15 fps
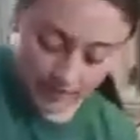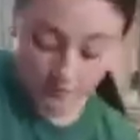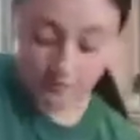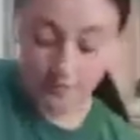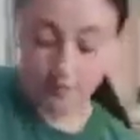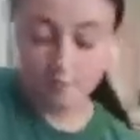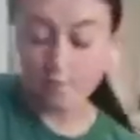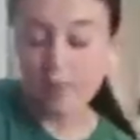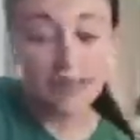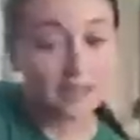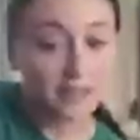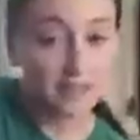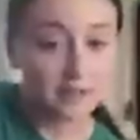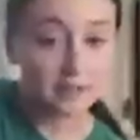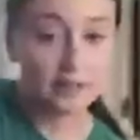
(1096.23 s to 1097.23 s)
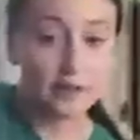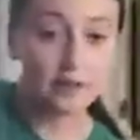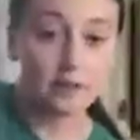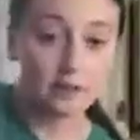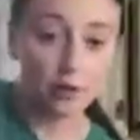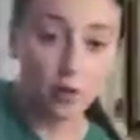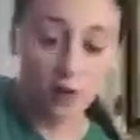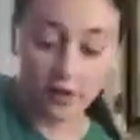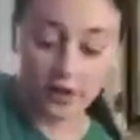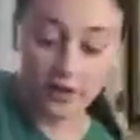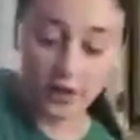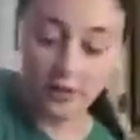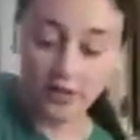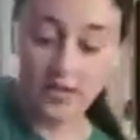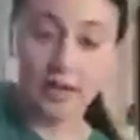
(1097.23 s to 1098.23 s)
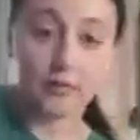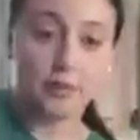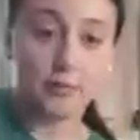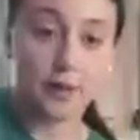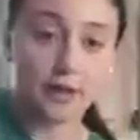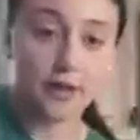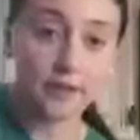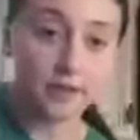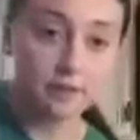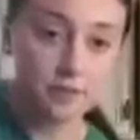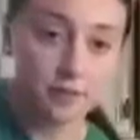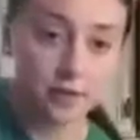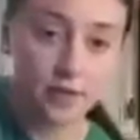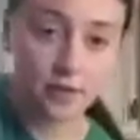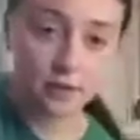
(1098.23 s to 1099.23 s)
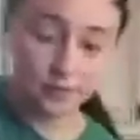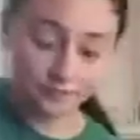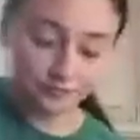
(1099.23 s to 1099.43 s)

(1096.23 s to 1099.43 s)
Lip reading: might get a little Oreo-y on the bottom, so